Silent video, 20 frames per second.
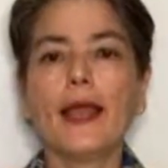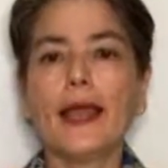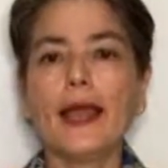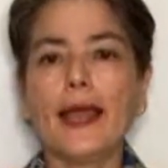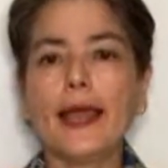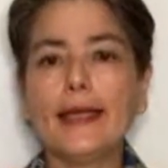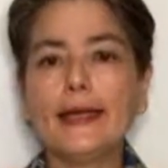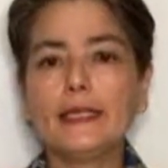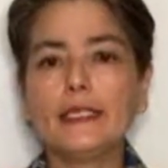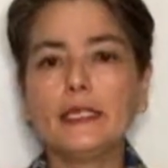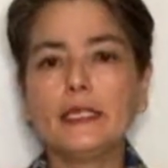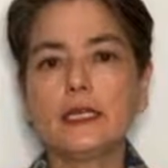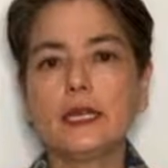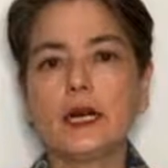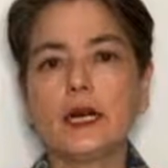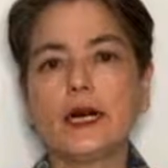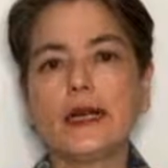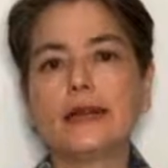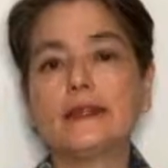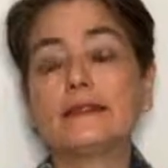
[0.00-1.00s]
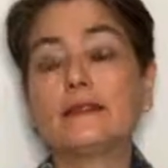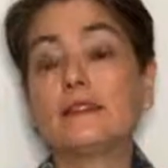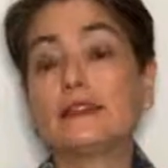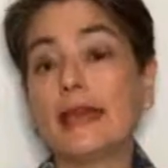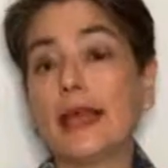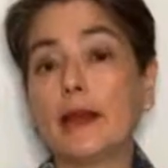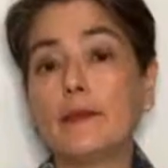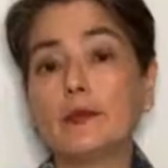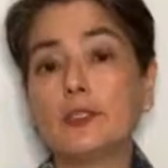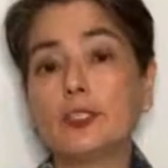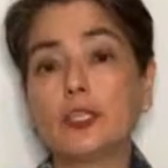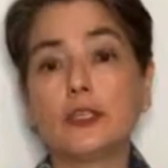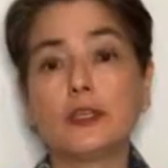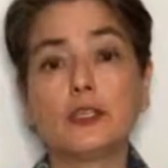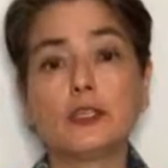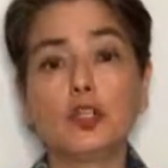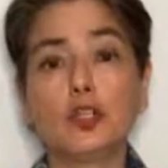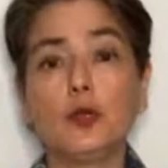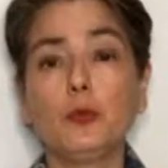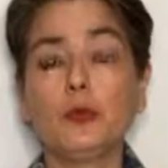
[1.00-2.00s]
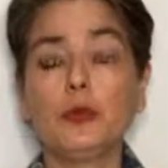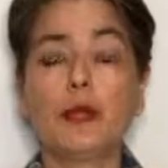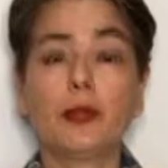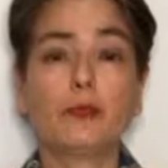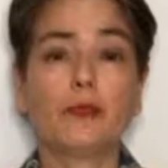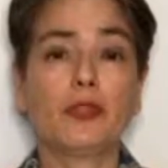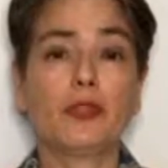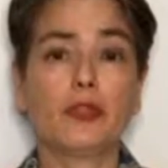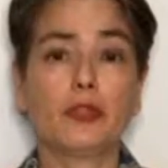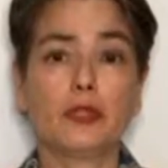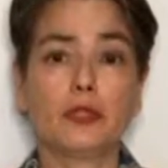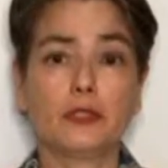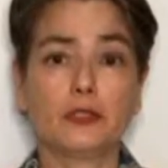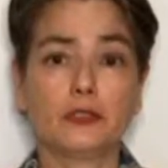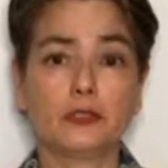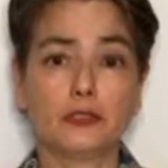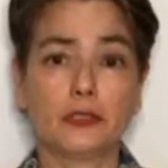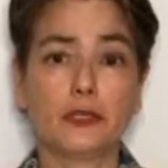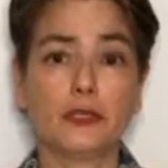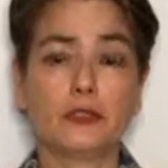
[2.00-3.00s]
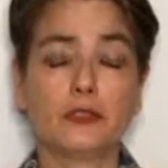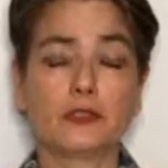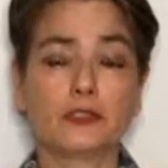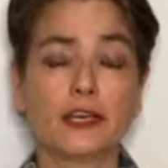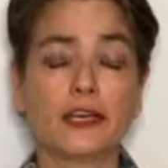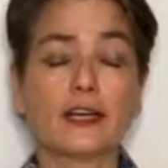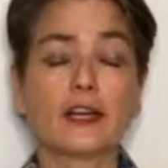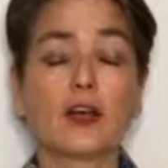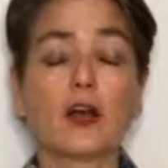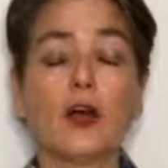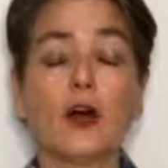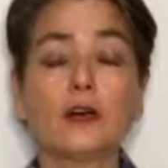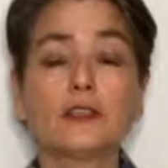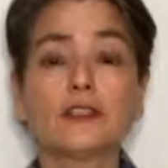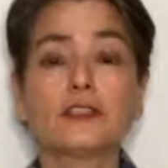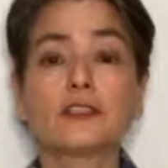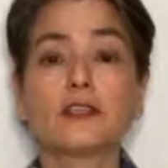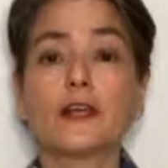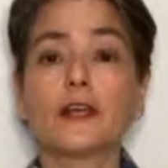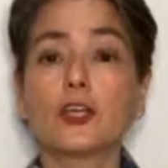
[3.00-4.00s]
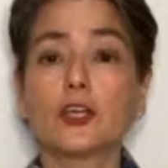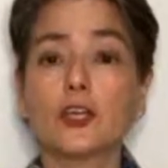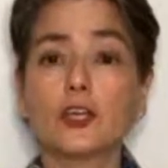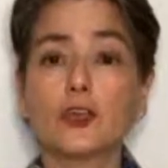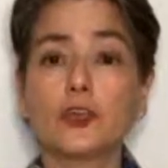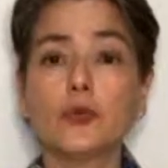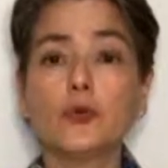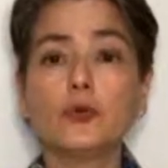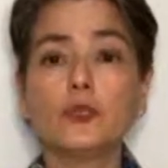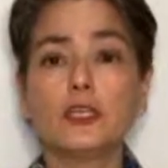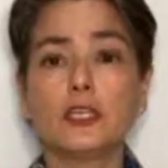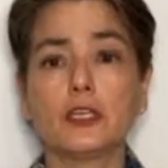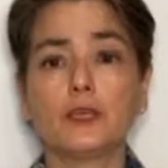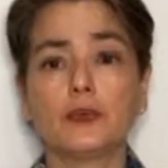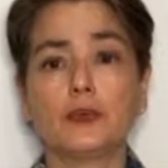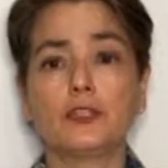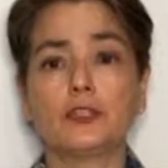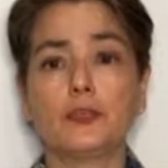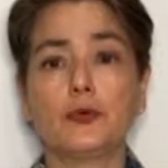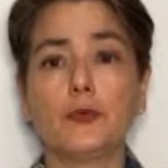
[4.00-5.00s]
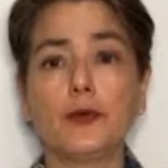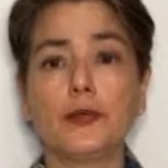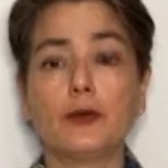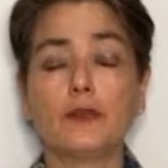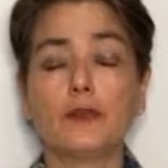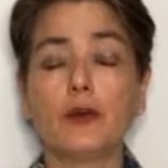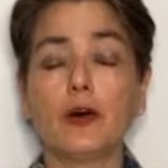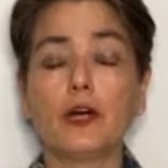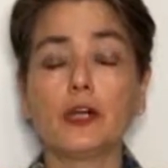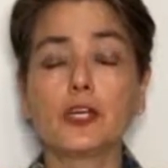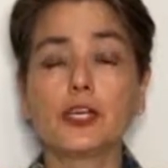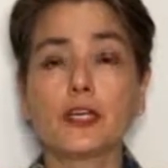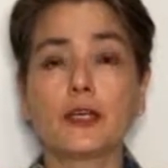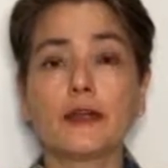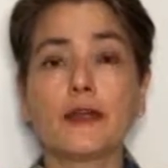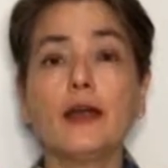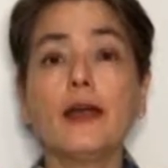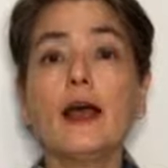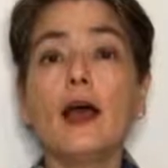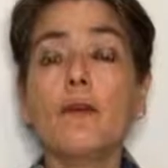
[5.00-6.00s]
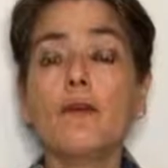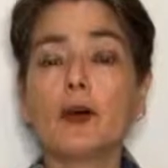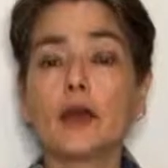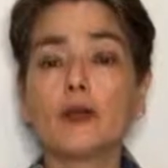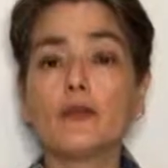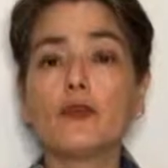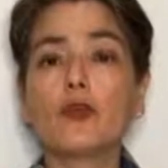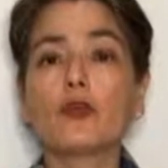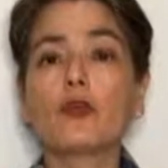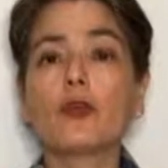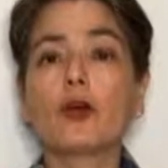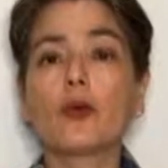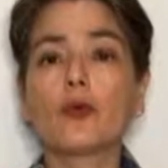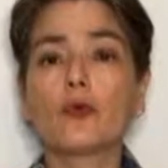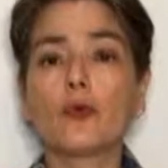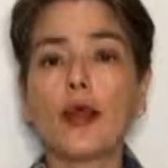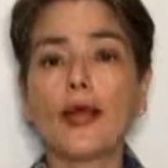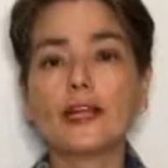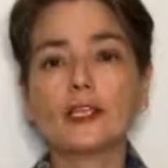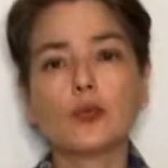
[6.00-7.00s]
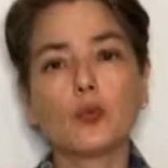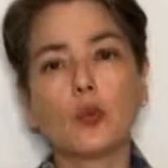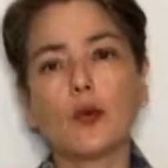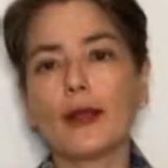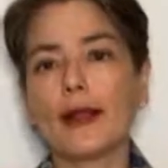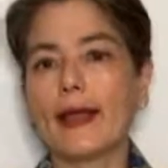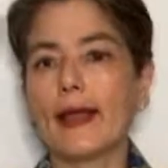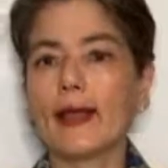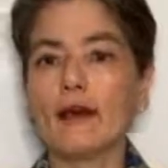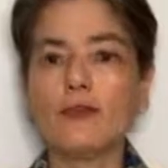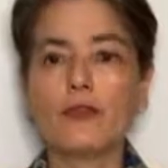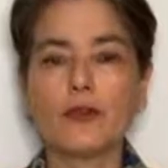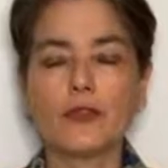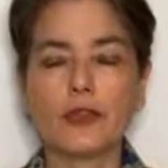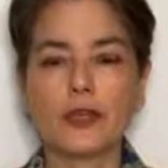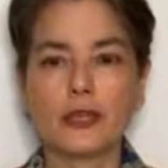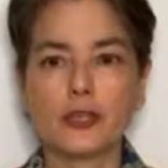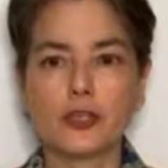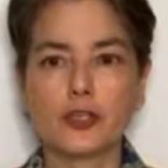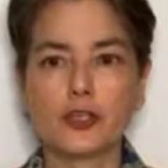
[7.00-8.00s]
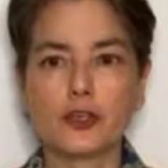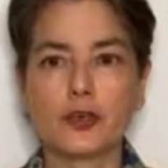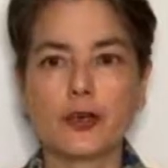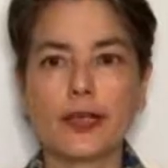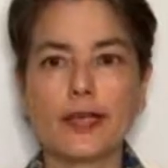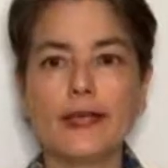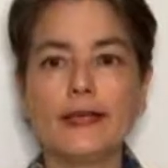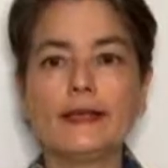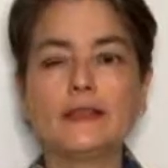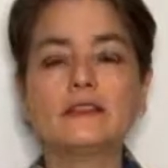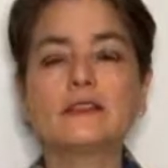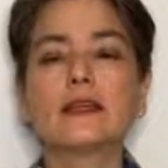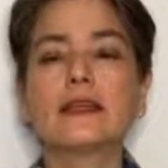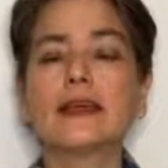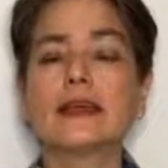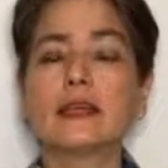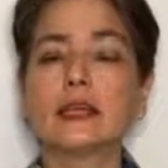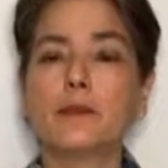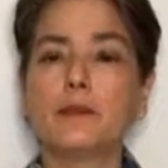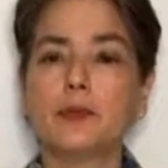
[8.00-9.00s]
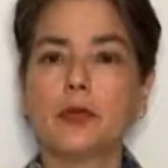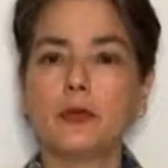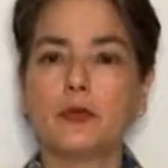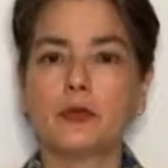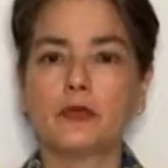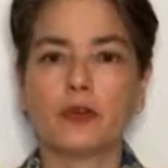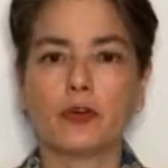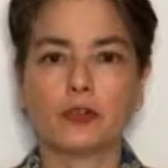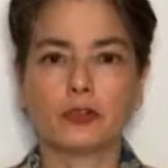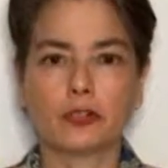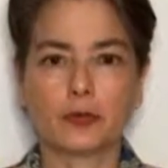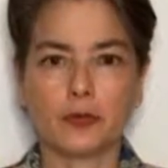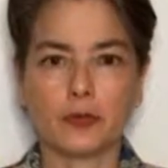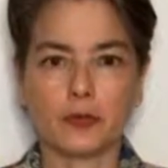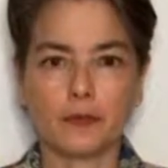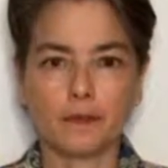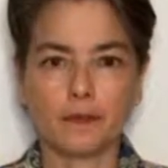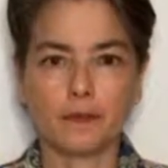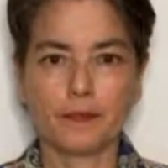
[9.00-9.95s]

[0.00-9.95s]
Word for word: ATI is damage to the tubular epithelial cells, and it causes acute decrease in renal function. But if you correct whatever the injury is, it can be reversible.